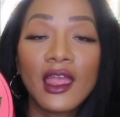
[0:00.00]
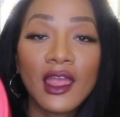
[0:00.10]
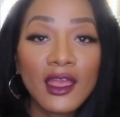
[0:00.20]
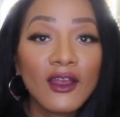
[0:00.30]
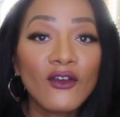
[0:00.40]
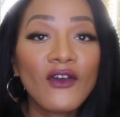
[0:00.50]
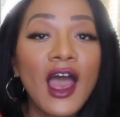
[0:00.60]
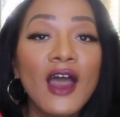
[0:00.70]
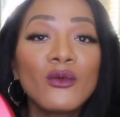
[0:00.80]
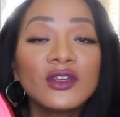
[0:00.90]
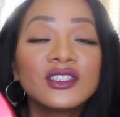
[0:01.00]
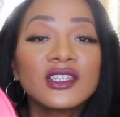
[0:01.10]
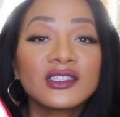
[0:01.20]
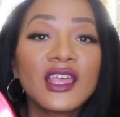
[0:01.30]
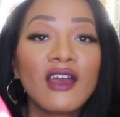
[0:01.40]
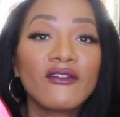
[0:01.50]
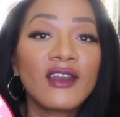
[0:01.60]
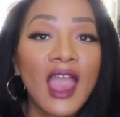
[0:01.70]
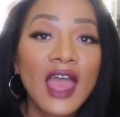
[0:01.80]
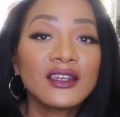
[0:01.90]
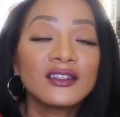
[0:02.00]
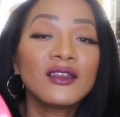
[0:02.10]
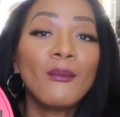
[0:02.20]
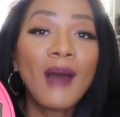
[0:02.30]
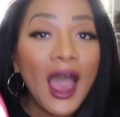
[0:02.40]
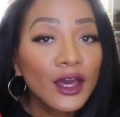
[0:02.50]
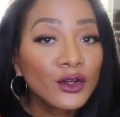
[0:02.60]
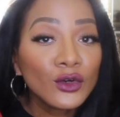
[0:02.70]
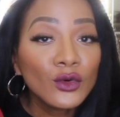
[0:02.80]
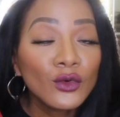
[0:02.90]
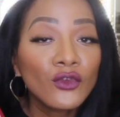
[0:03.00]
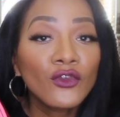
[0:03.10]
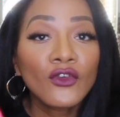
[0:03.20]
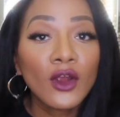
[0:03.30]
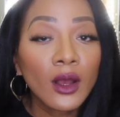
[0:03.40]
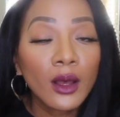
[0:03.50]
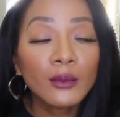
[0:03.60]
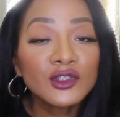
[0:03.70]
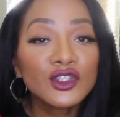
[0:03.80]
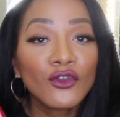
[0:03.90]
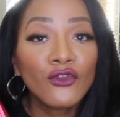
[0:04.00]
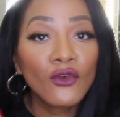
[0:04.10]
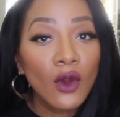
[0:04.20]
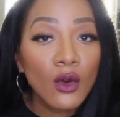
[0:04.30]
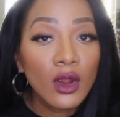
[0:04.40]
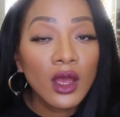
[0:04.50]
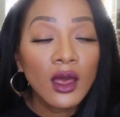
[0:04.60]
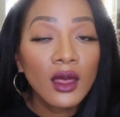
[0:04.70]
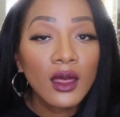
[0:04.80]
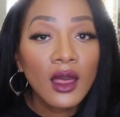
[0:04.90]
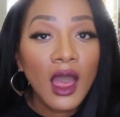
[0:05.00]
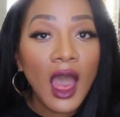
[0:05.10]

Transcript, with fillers: If I would just have gotten the bottle from Sephora,